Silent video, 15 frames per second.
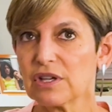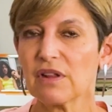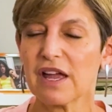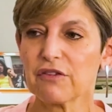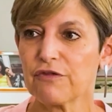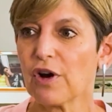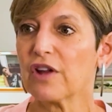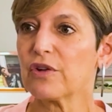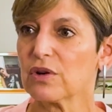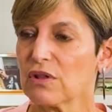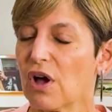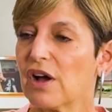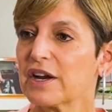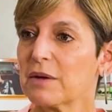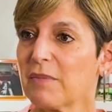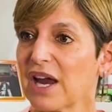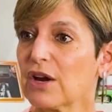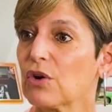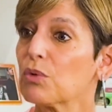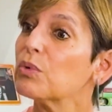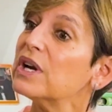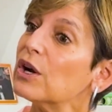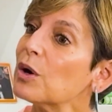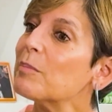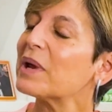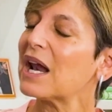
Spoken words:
until like farther along in my career,